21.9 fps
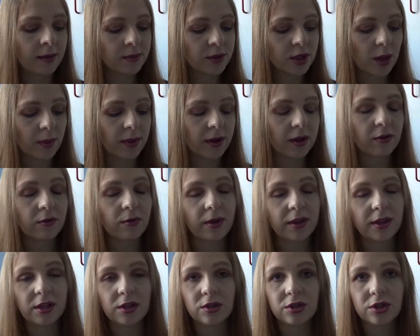topic of
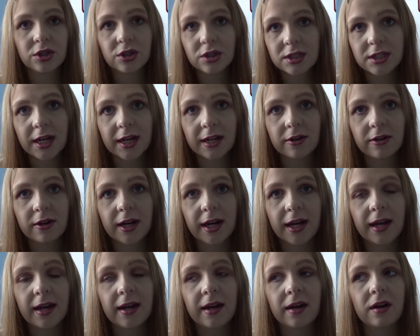whether you should dye your
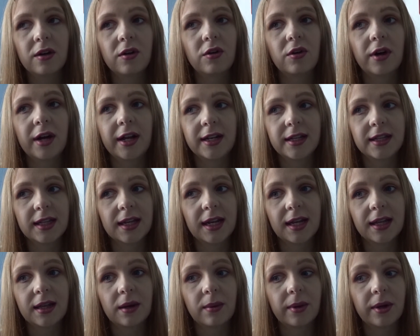hair or anything
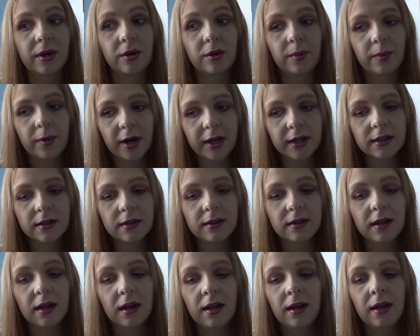like that while you're
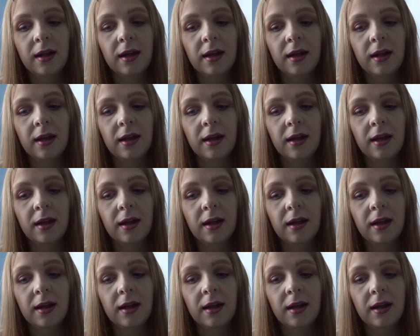pregnant.